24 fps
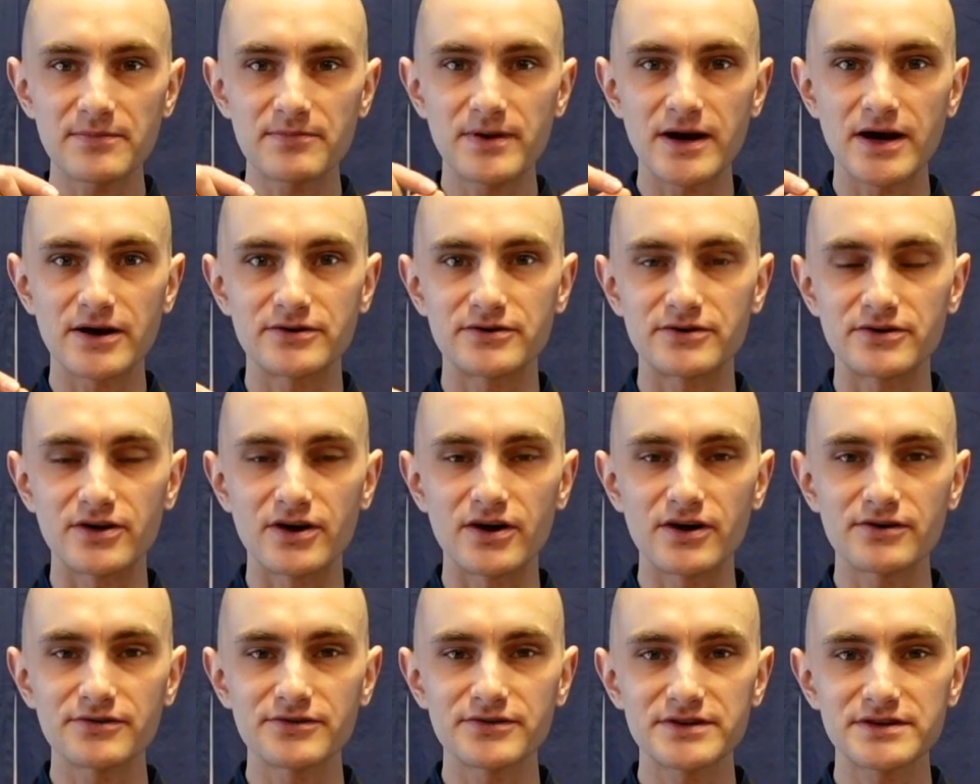powder
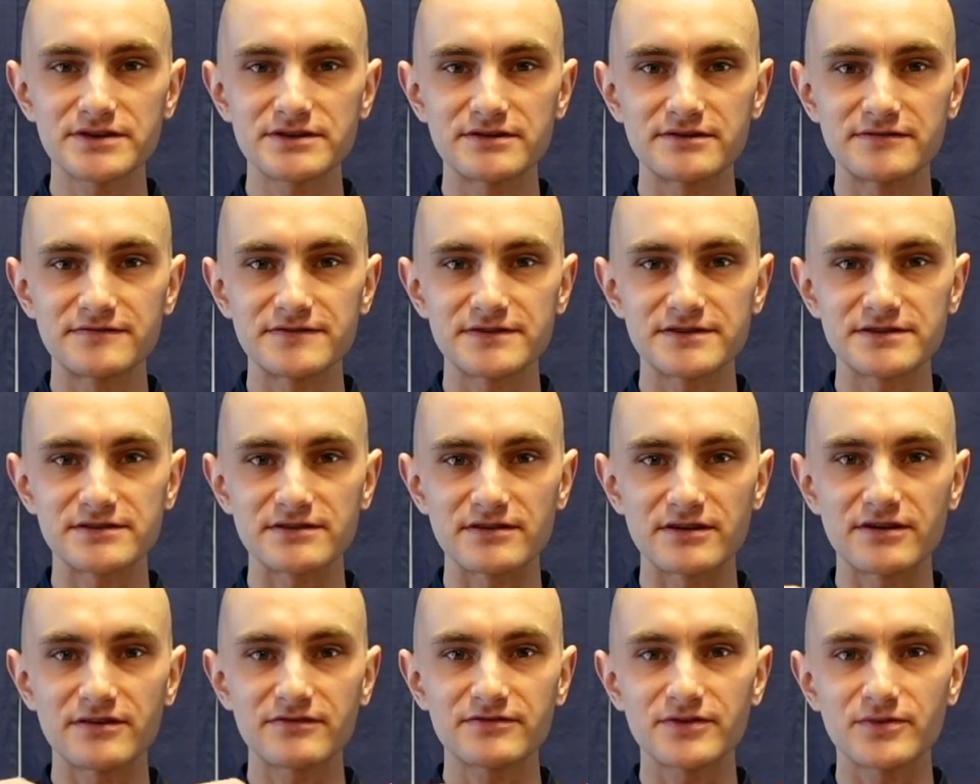on the surface
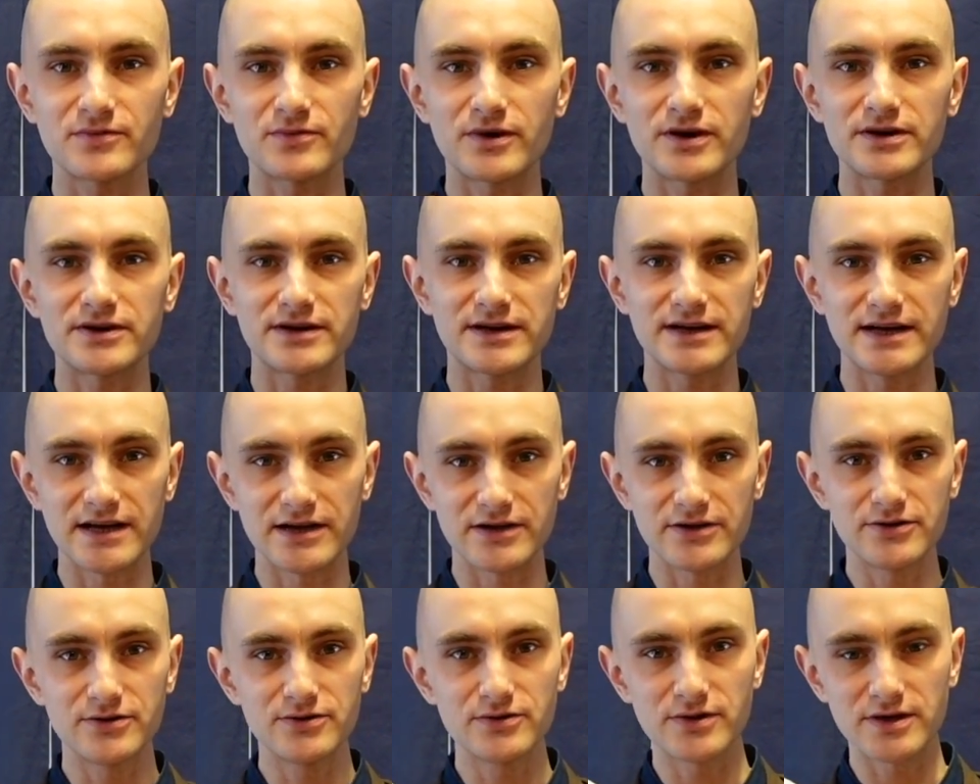of the water that
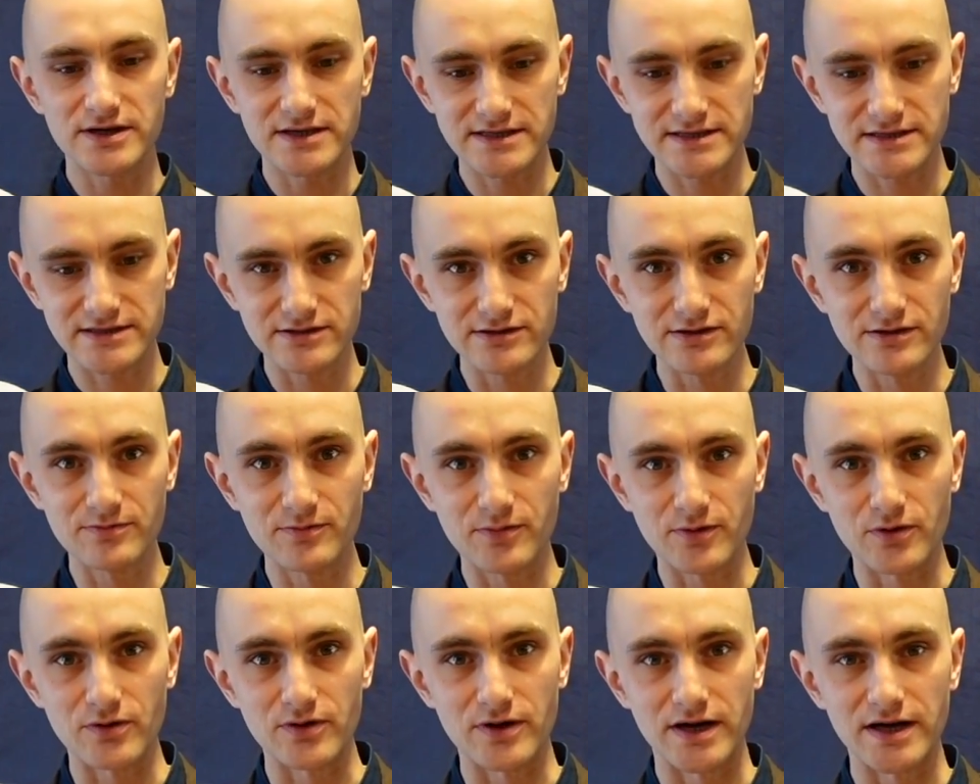you are still
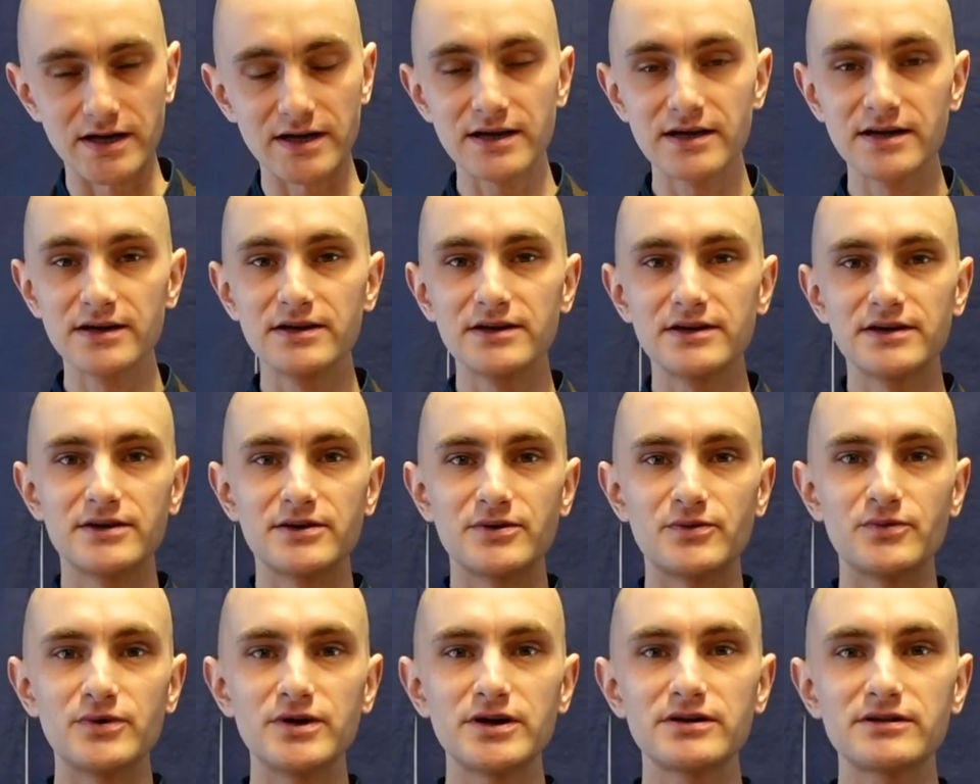pouring
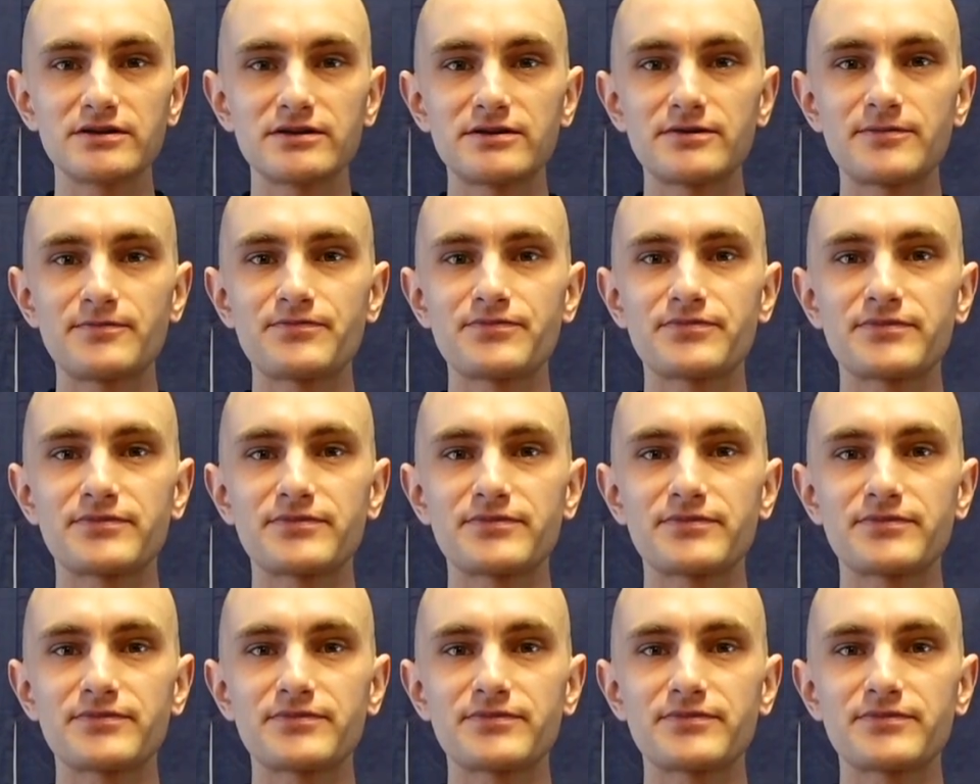will